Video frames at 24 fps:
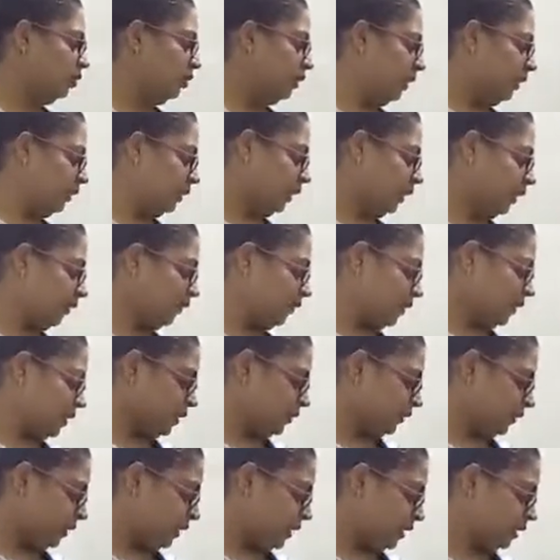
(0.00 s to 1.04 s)
In that, first
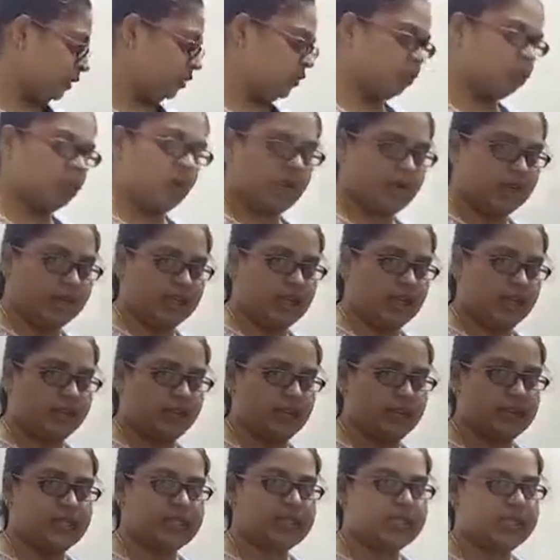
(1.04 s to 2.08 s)
one is parenchyma,
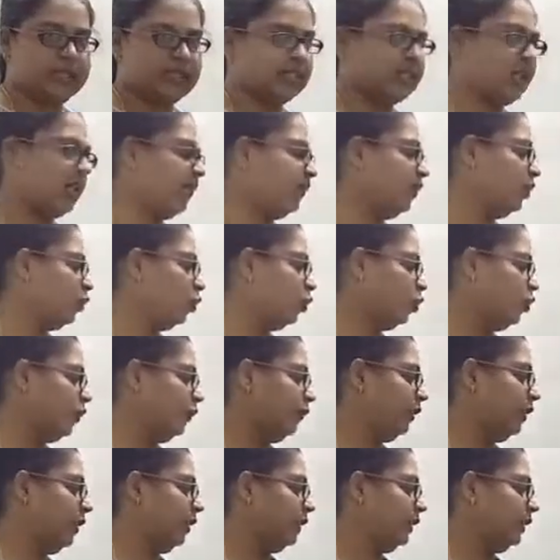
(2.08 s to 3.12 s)
means it is having
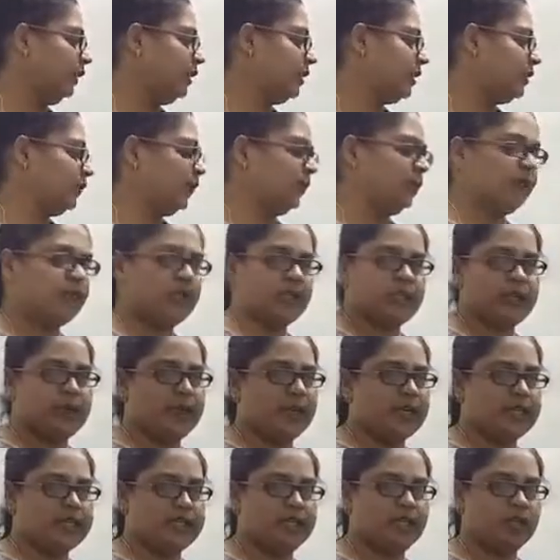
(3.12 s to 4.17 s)
chlorophyll. In this
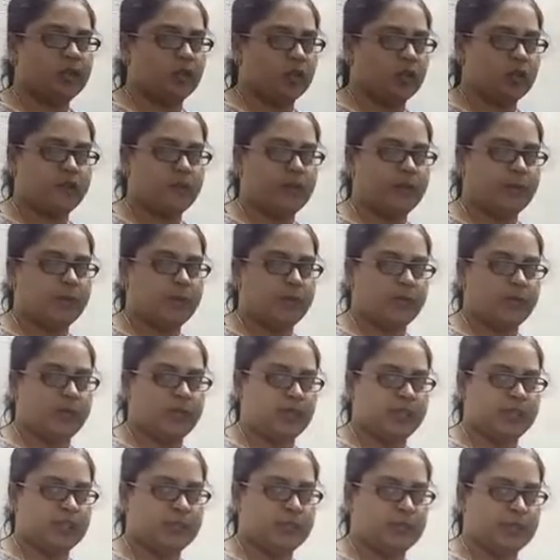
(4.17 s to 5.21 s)
space chlorophyll pigment
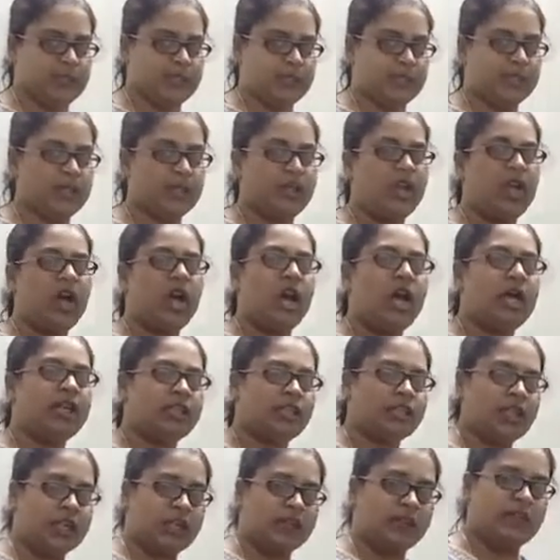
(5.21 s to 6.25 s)
is present,
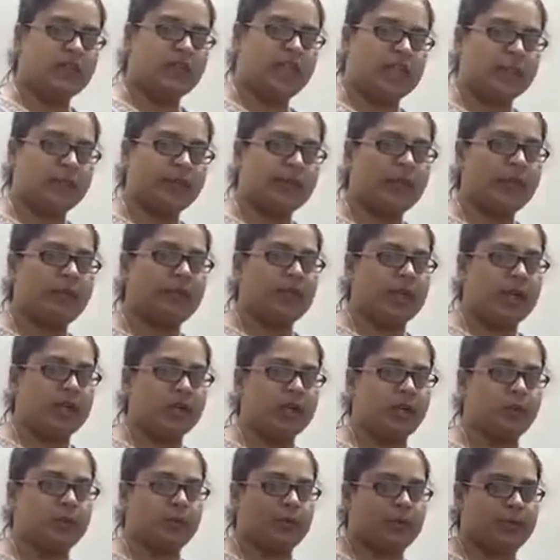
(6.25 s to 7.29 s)
that will help the plant
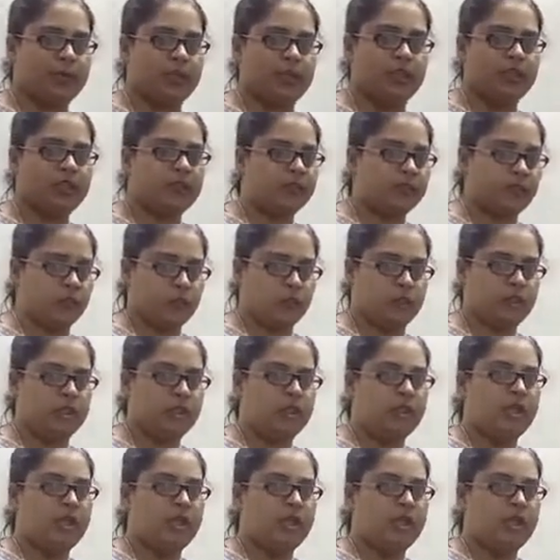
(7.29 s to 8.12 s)
to prepare the food,